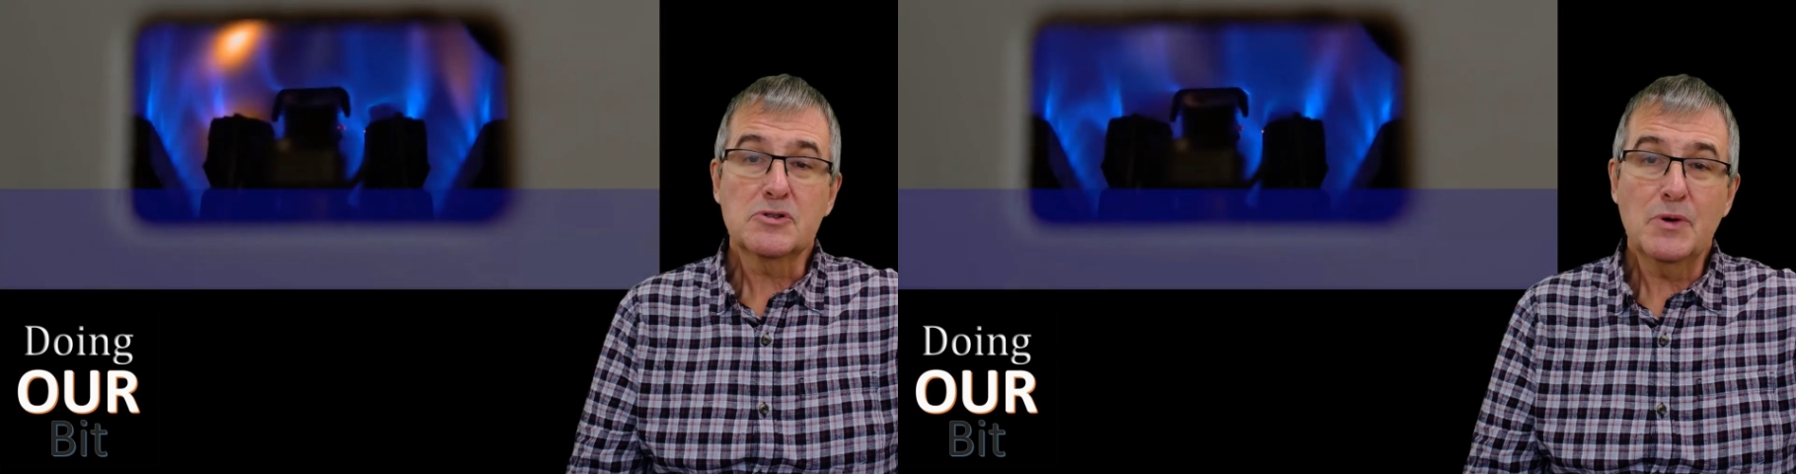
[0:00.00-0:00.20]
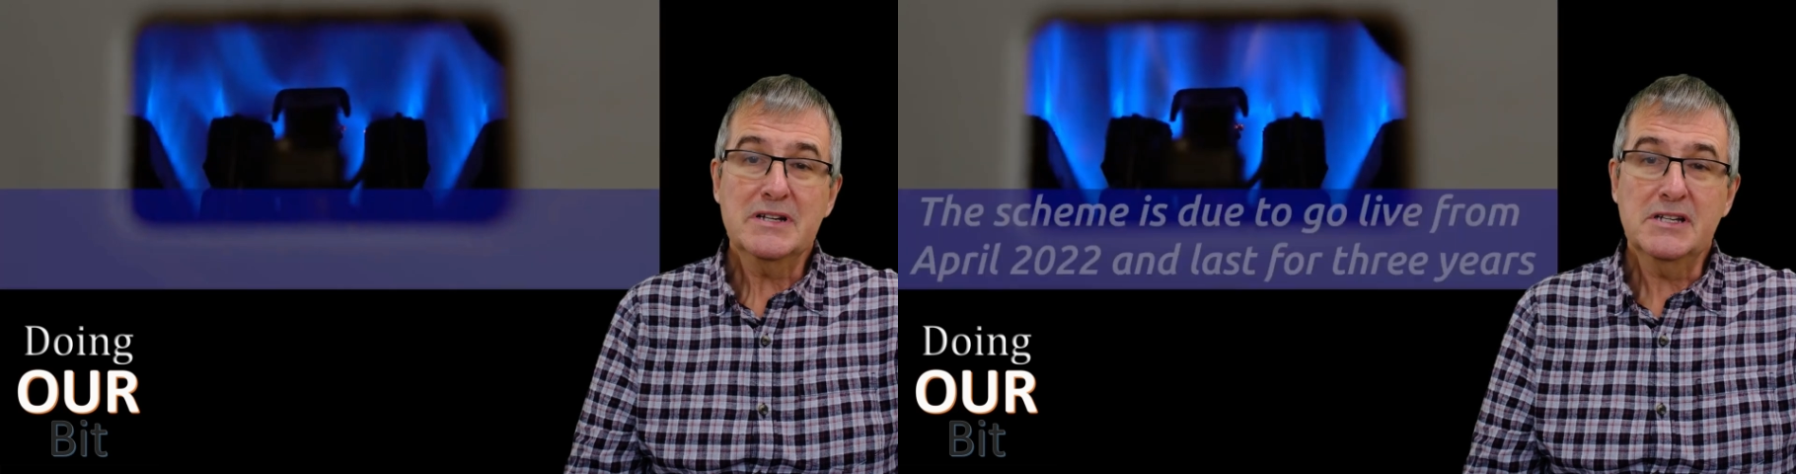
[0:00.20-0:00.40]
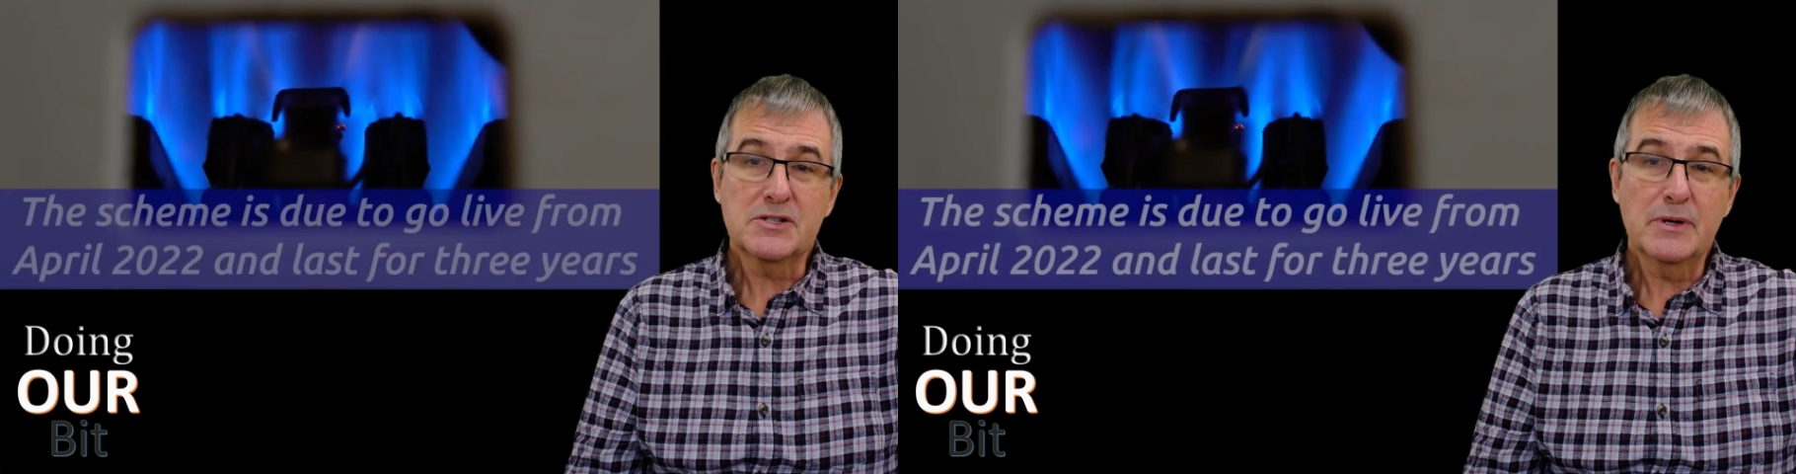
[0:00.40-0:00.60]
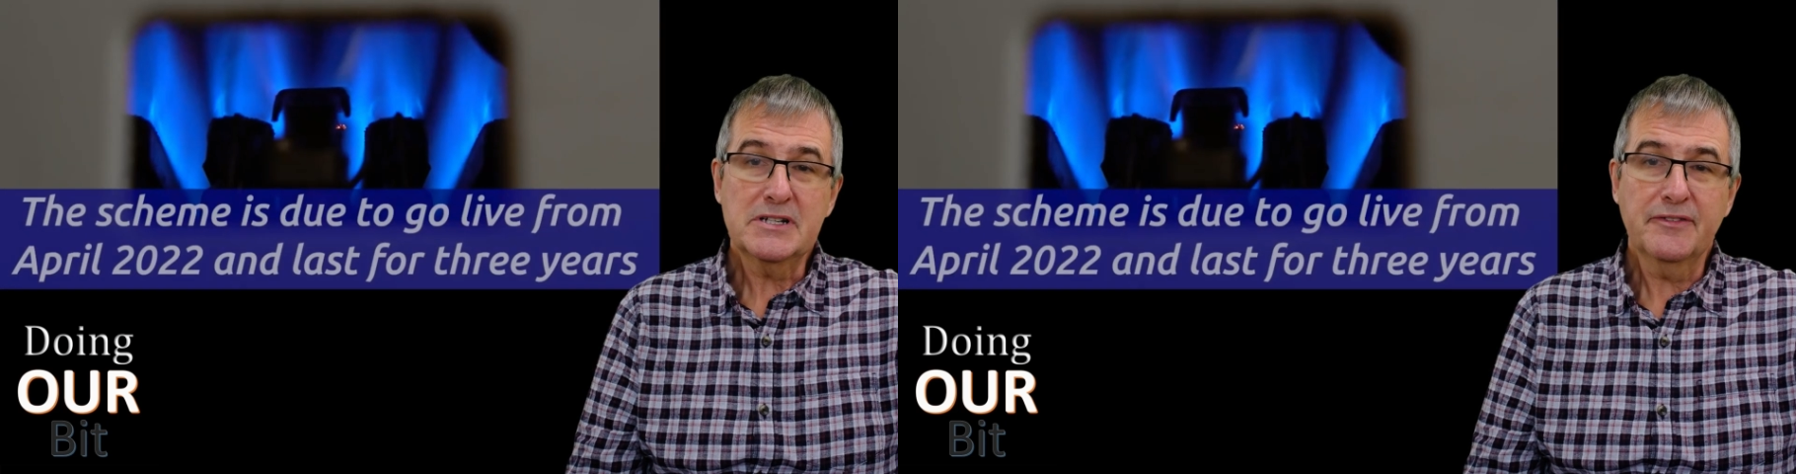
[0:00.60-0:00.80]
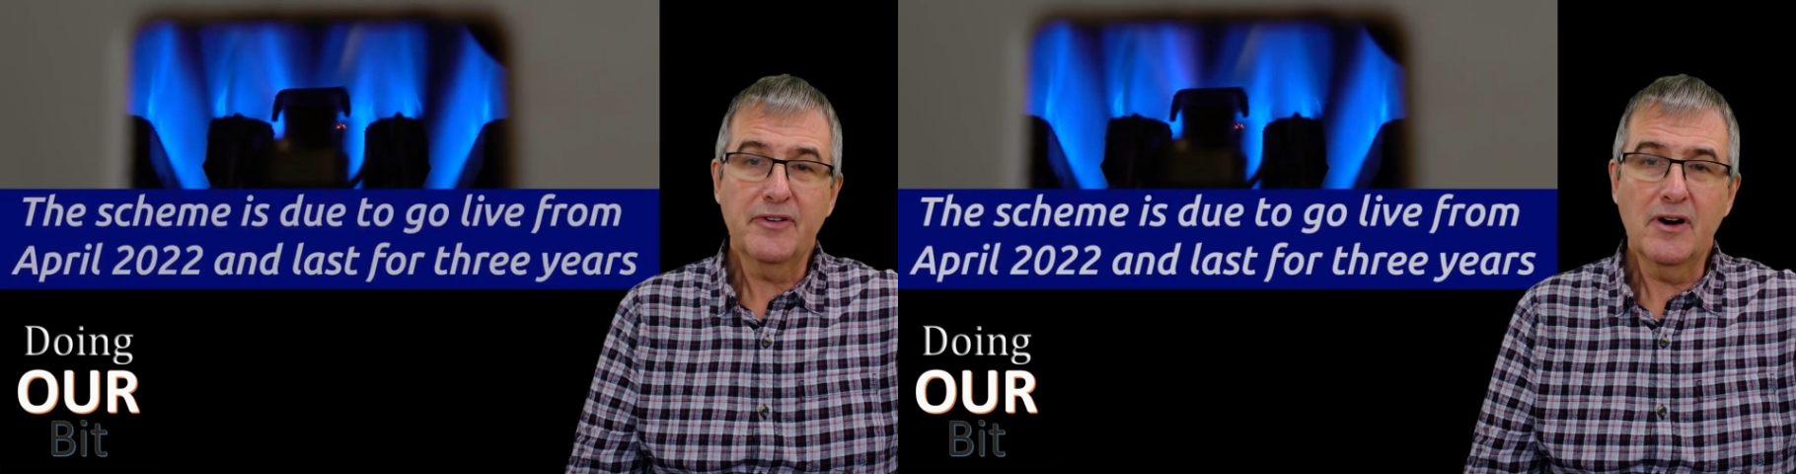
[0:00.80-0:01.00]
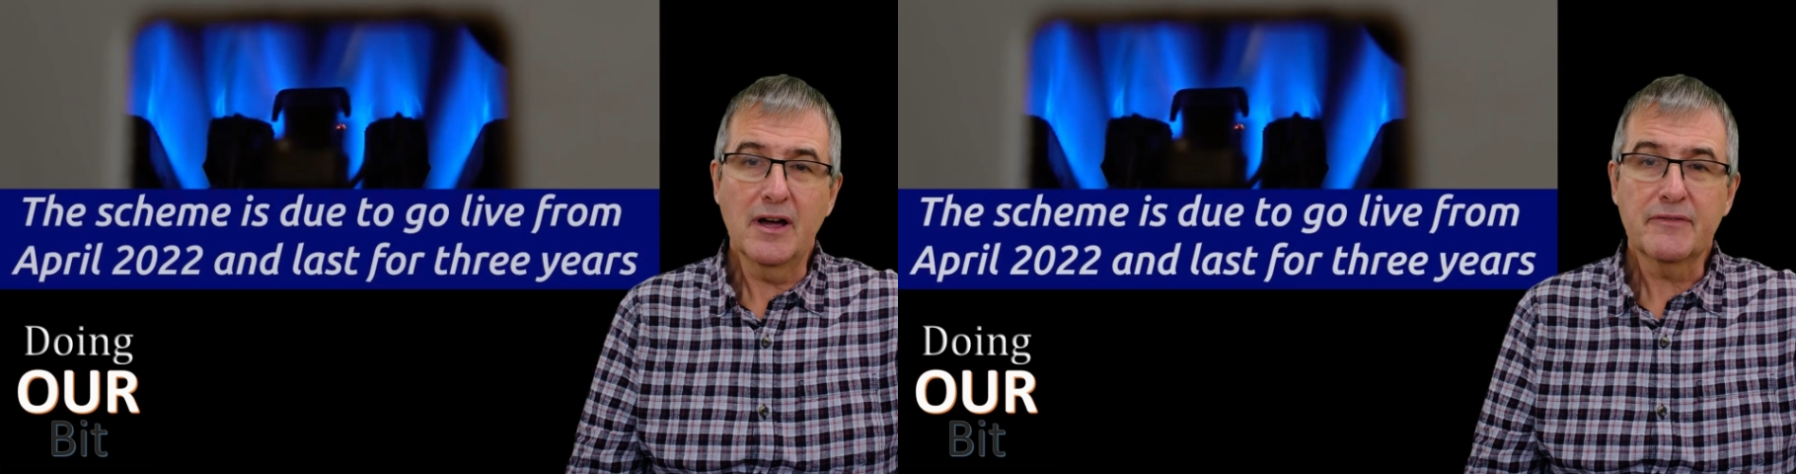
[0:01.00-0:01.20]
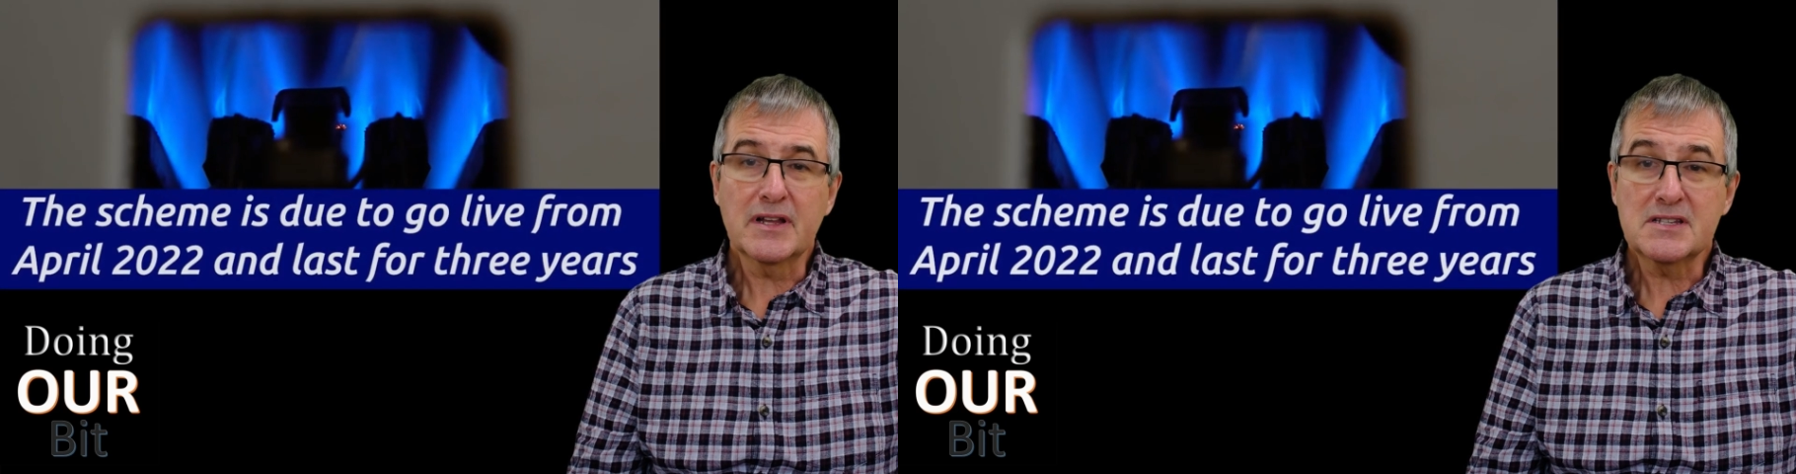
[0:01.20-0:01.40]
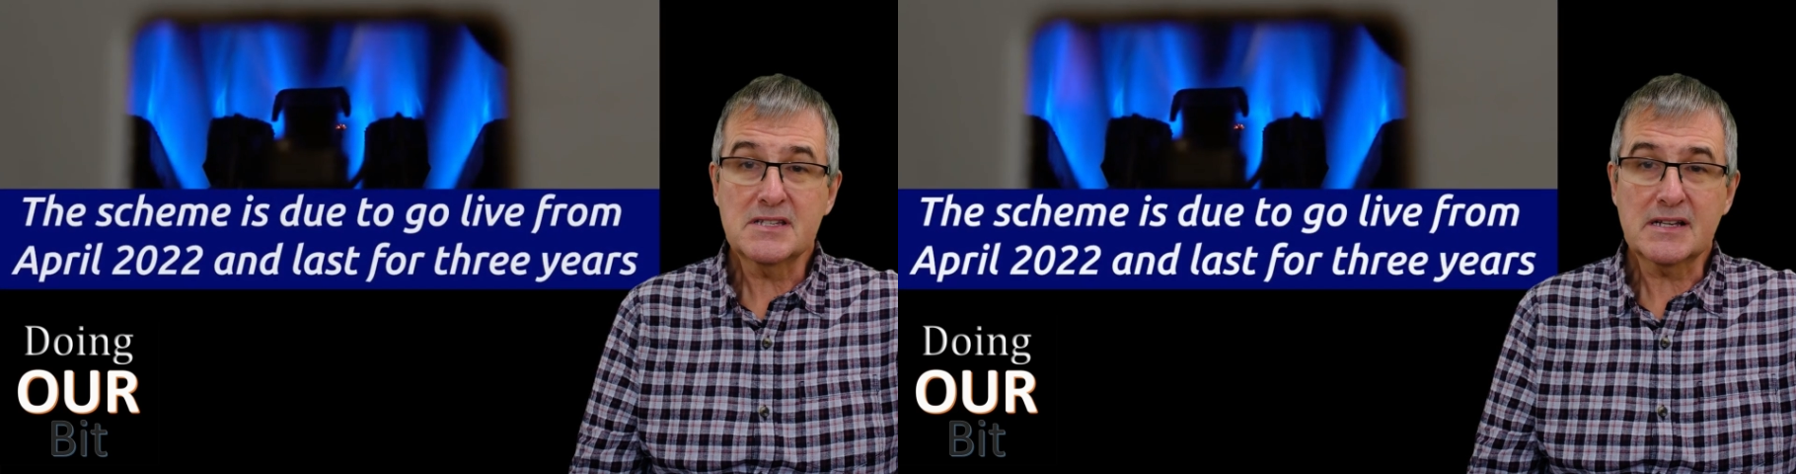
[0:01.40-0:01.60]
2025
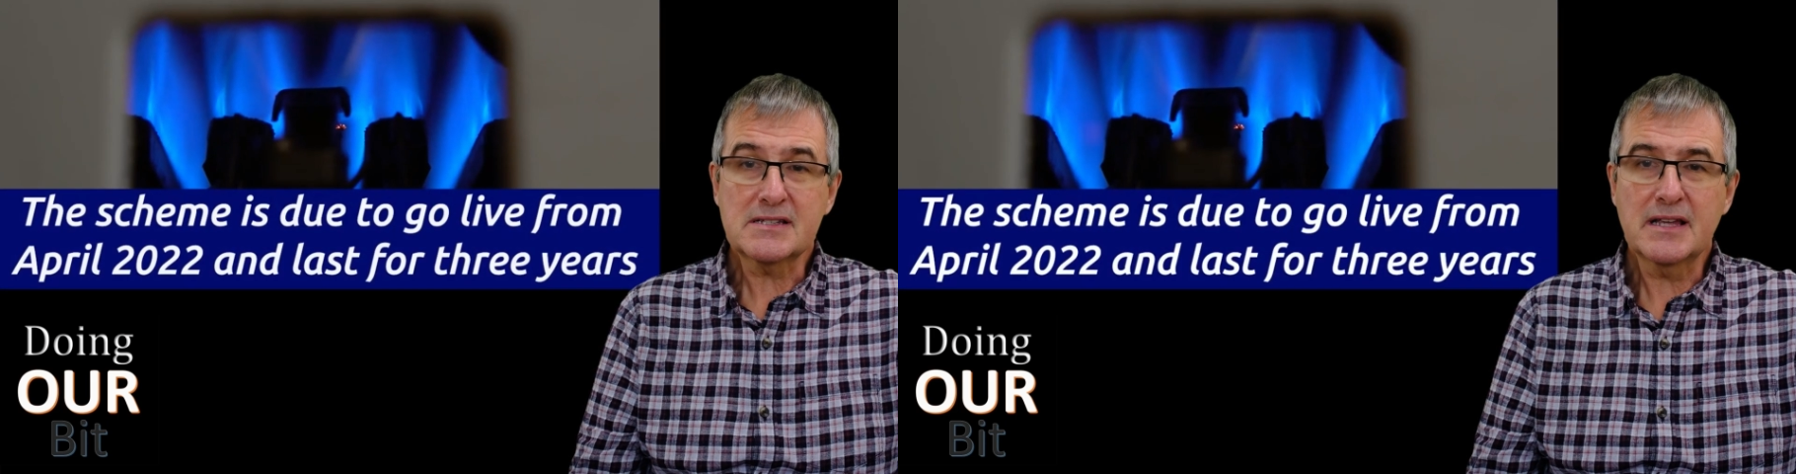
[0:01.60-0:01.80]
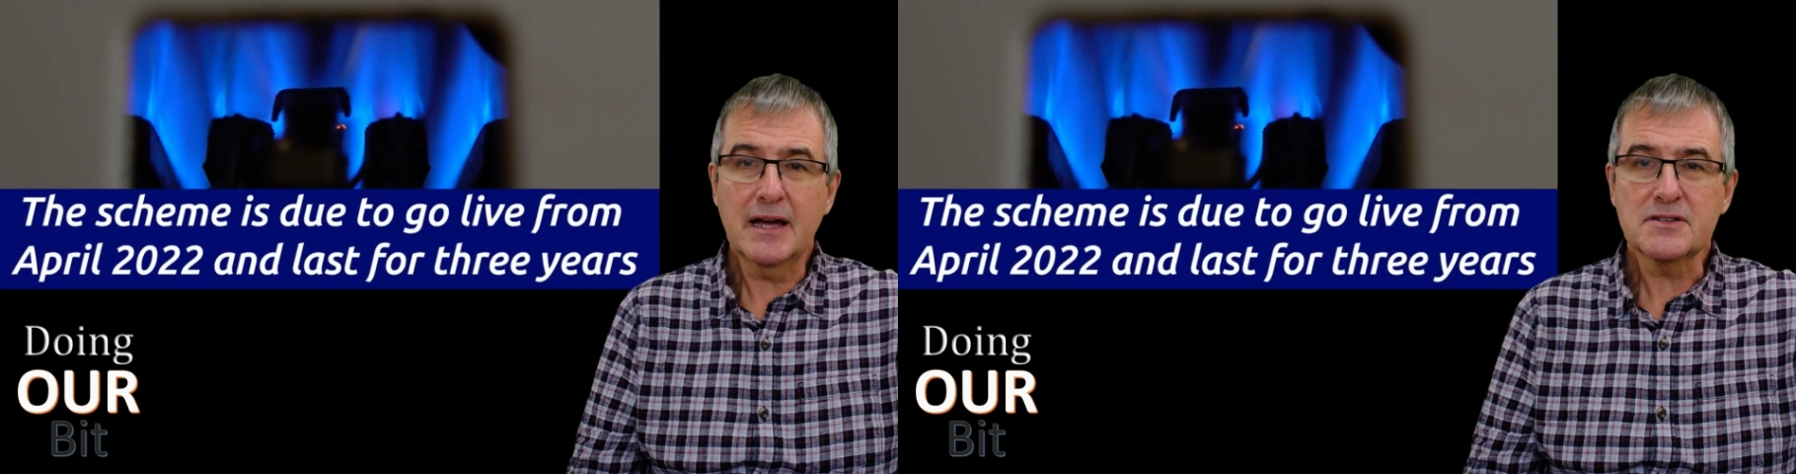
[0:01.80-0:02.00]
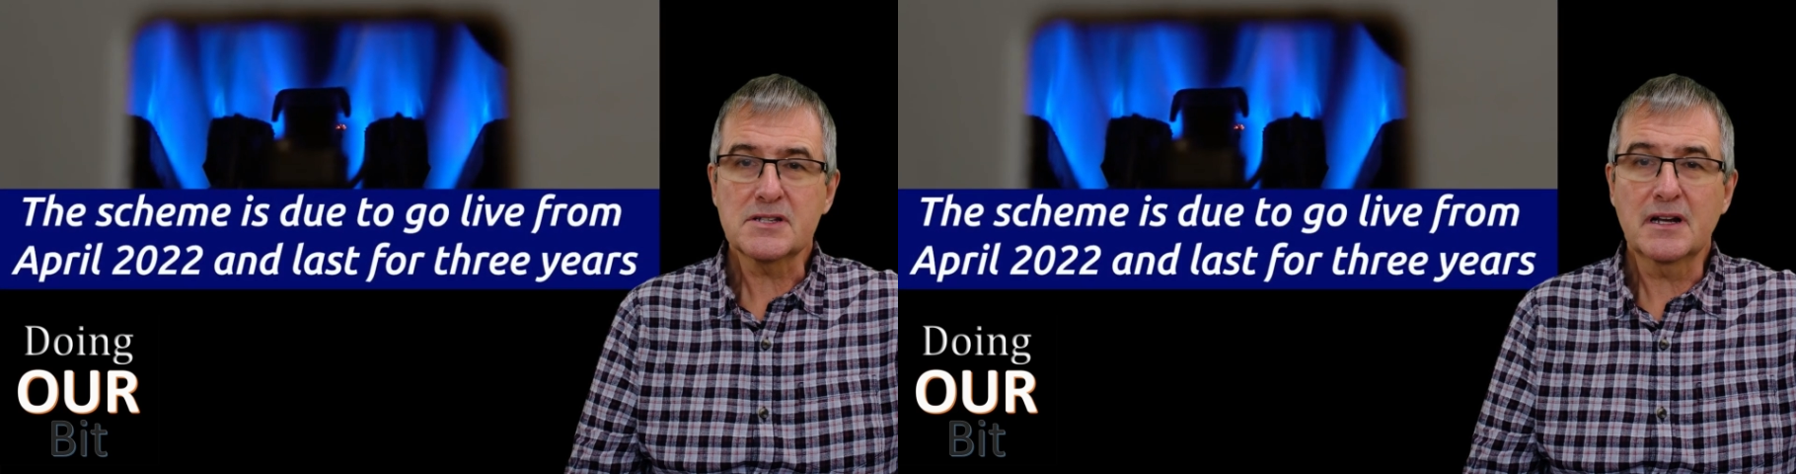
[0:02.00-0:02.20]
and £6,000